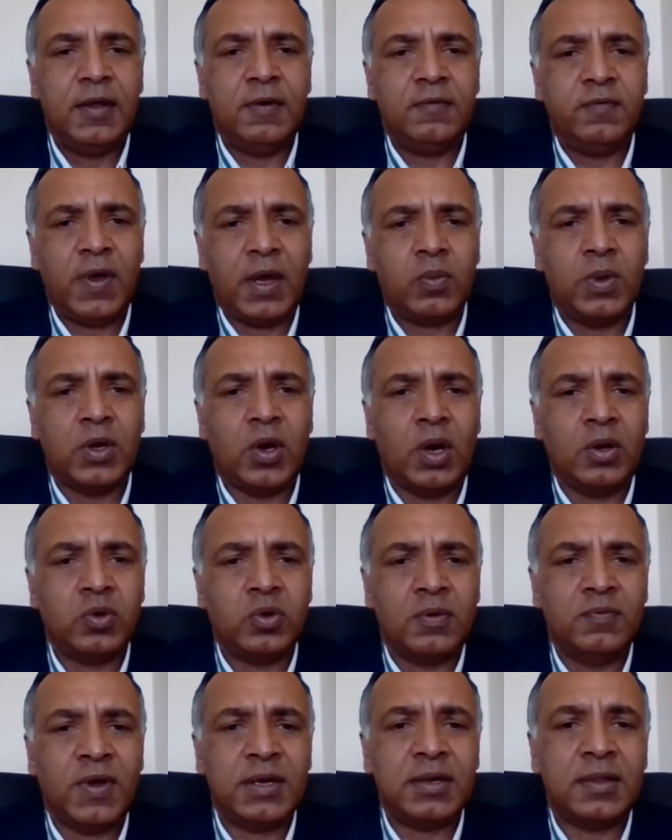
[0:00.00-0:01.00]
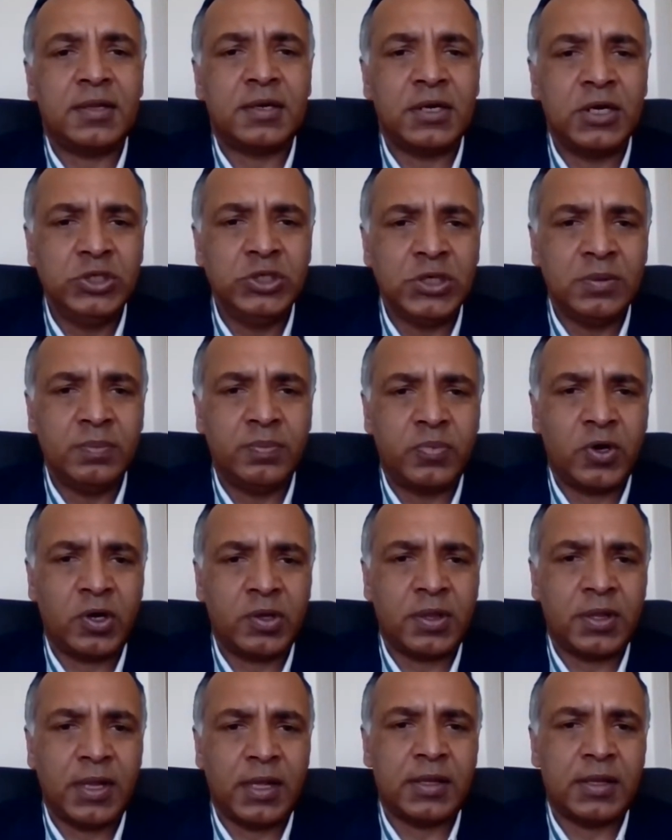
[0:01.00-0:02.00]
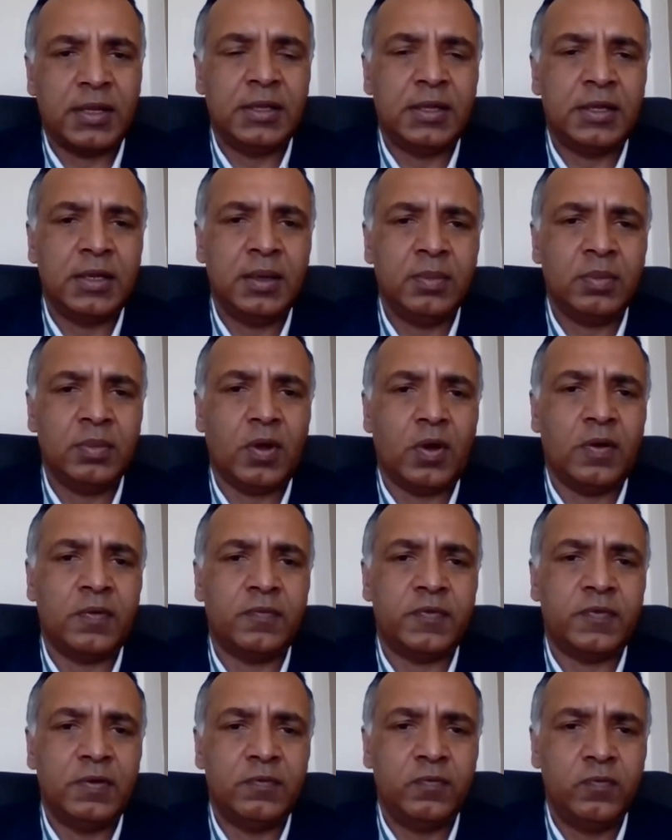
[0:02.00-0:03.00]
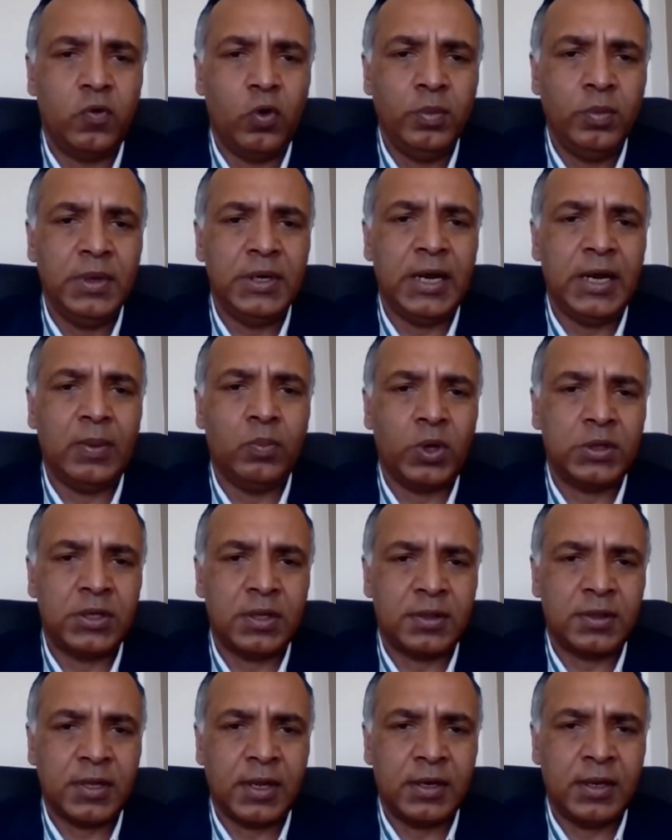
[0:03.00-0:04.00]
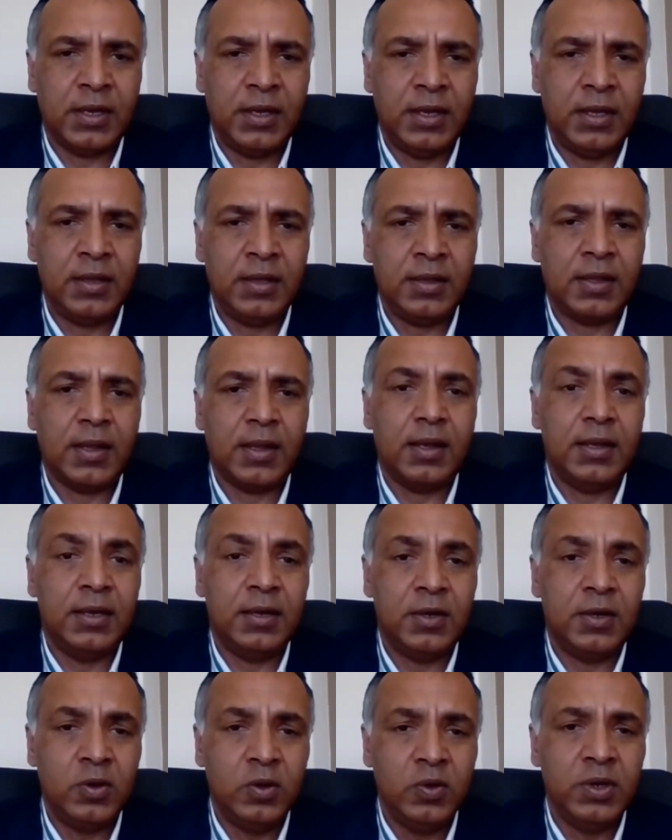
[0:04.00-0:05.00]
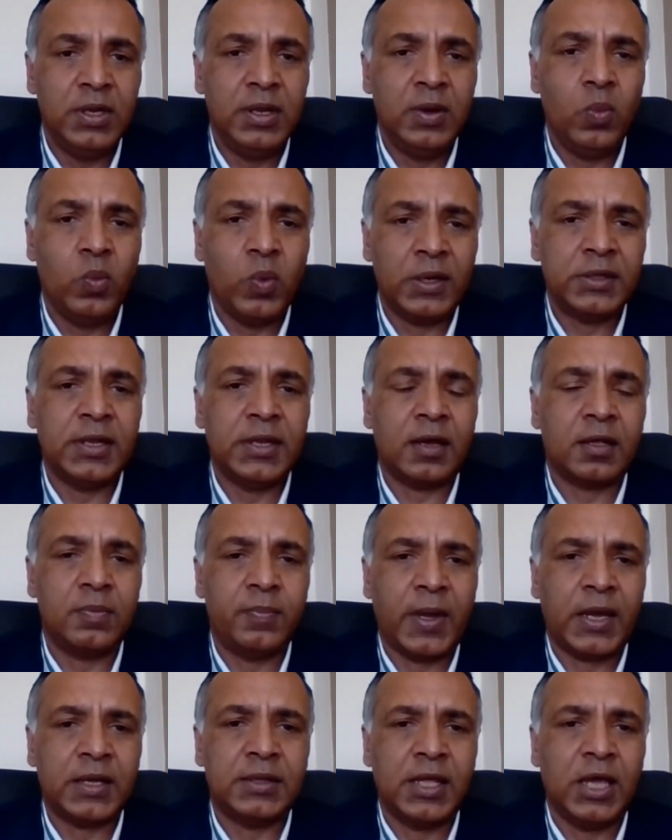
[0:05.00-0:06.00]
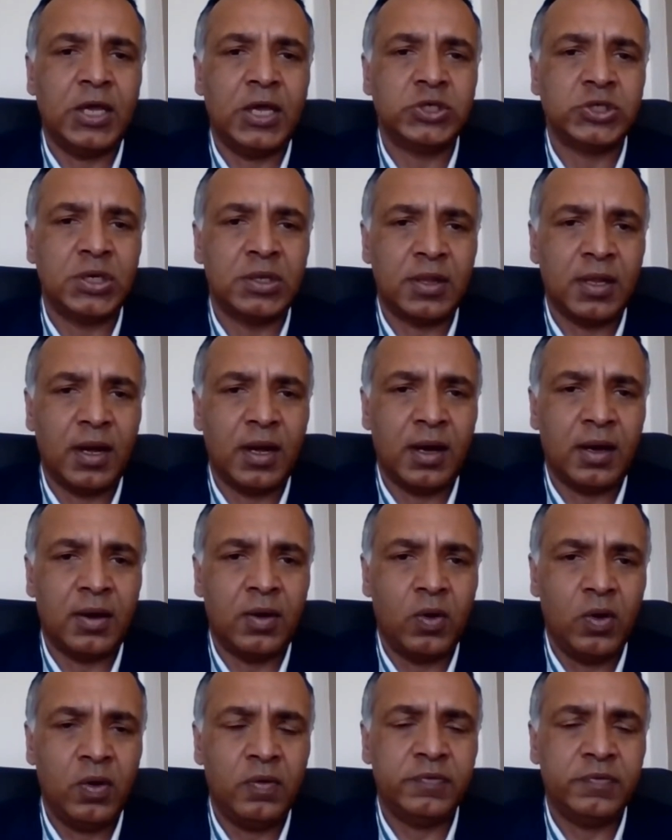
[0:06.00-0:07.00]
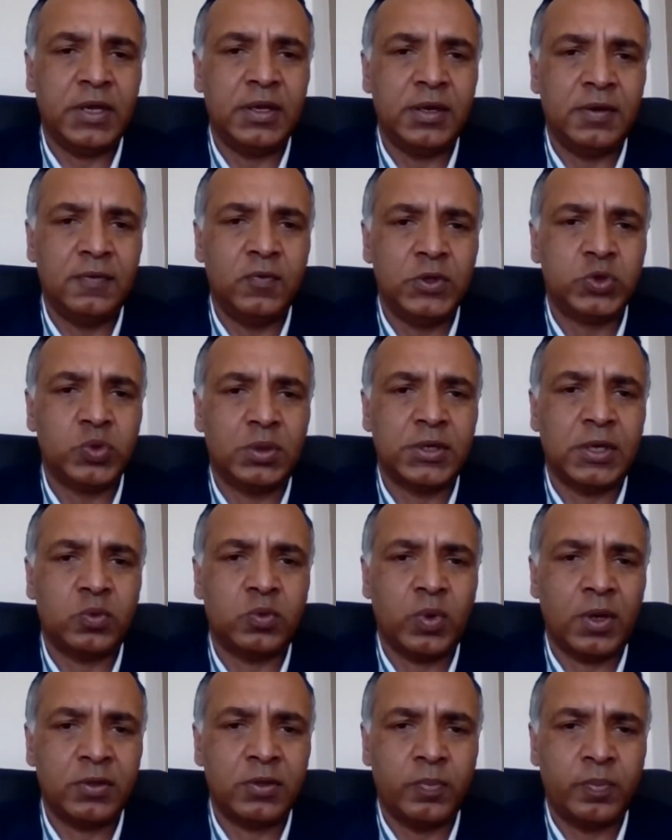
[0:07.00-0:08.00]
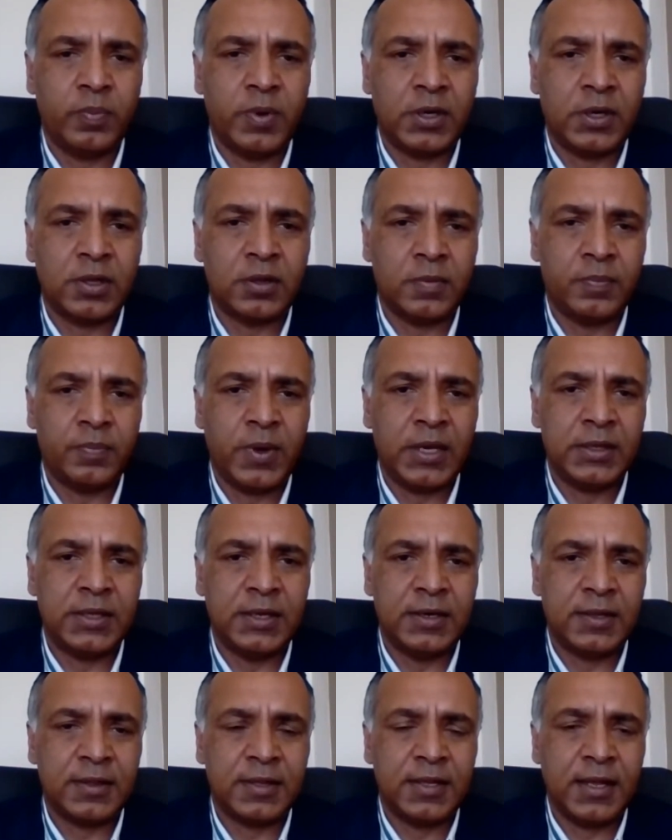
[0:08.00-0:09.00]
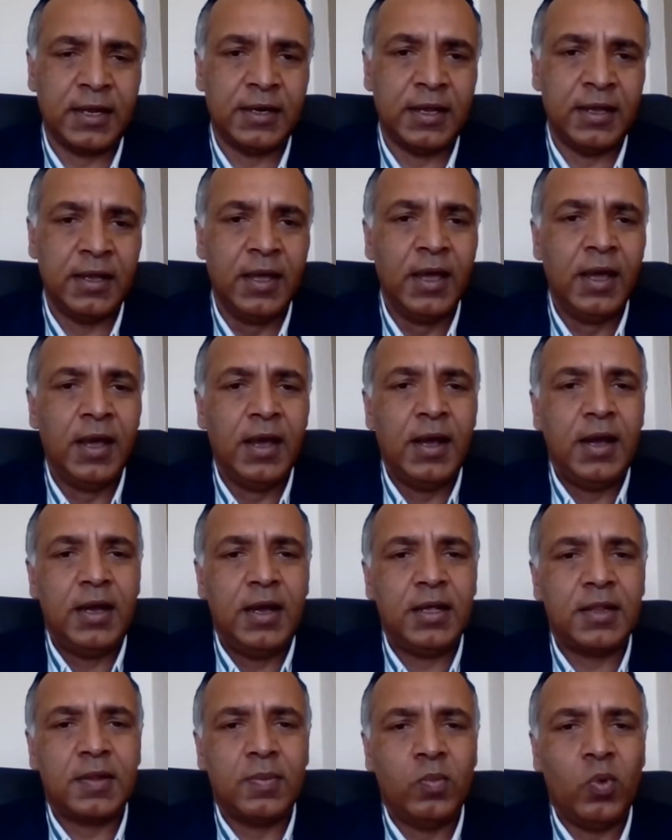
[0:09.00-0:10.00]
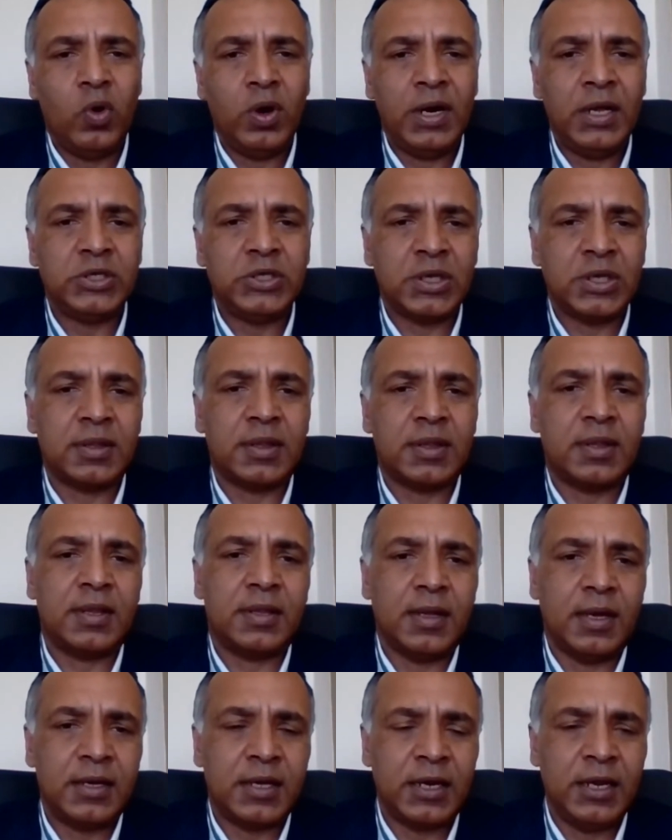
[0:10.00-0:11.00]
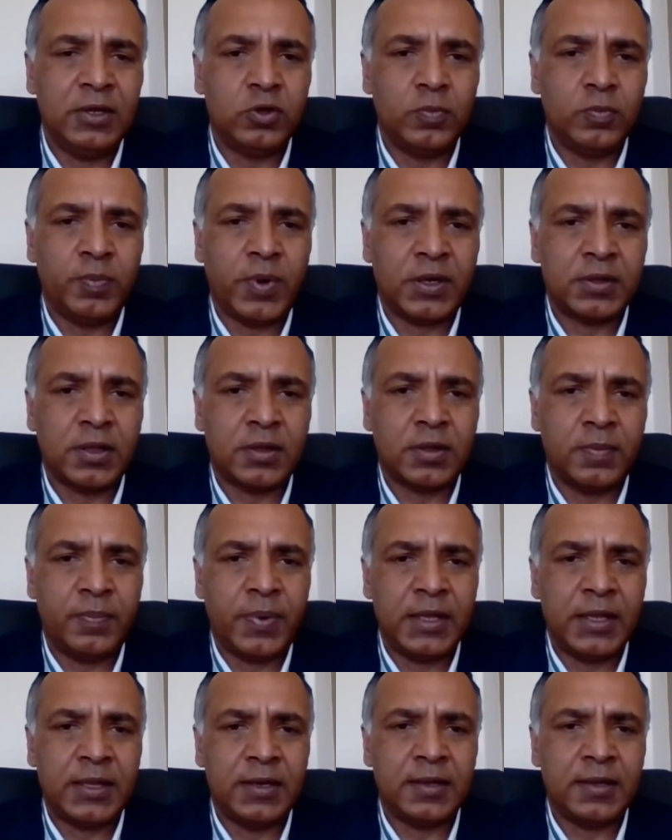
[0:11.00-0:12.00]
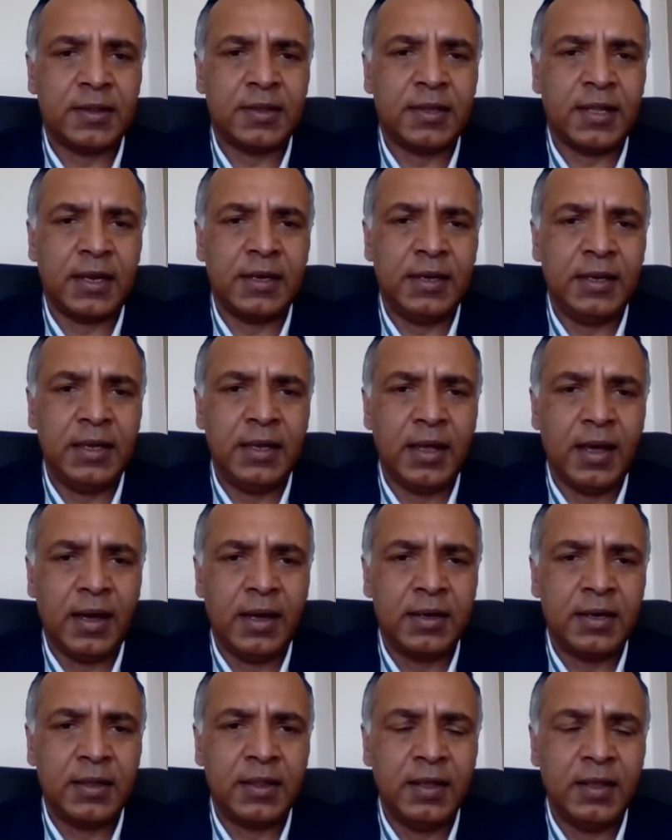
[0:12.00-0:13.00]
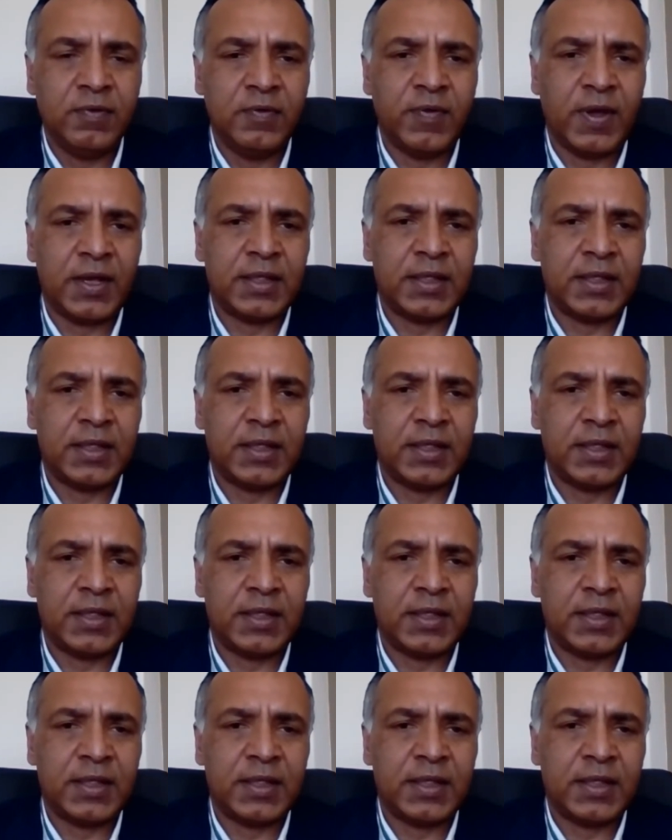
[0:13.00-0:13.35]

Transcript: In fact, we go through a very stringent process in terms of informing them what the study is, including what the expectations are of the individual that wants to participate in the study. It's more than just agreeing to participate in the study, receive a